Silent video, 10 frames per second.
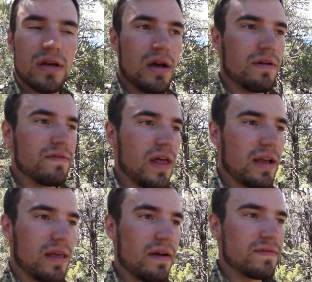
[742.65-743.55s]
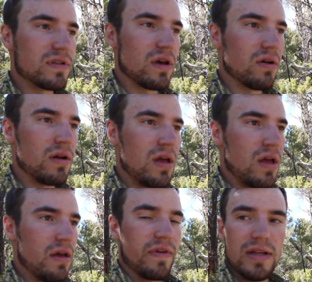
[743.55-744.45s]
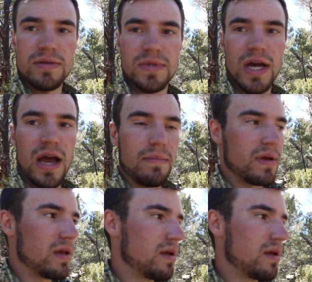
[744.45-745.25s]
of light left, so I've got some time.